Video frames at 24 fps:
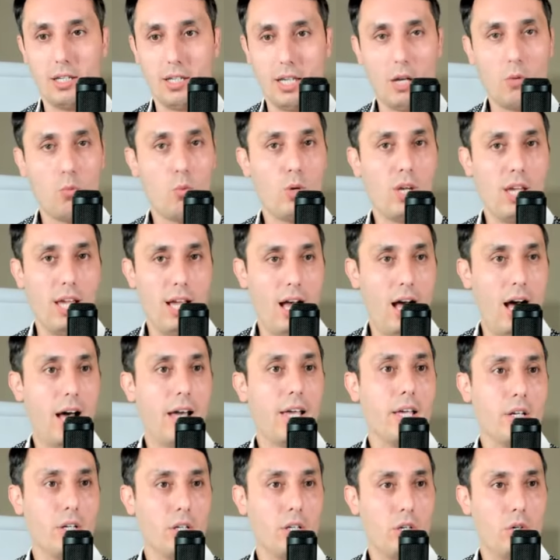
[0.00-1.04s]
Can we
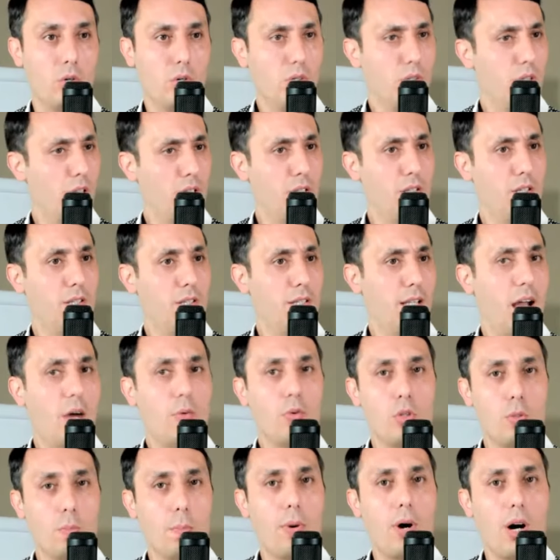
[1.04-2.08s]
hire you? And, and
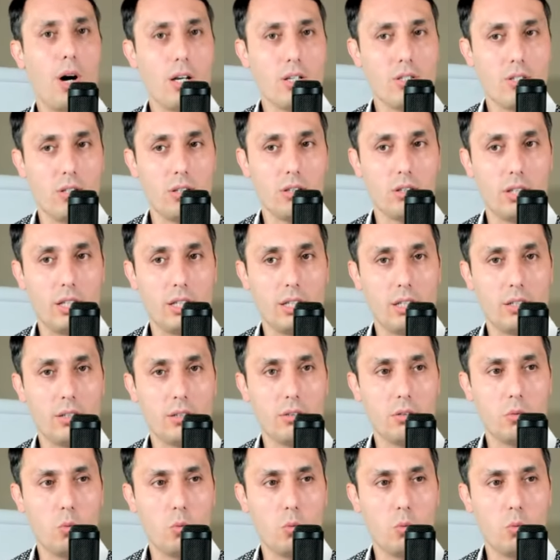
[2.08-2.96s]
now you're puzzled, like,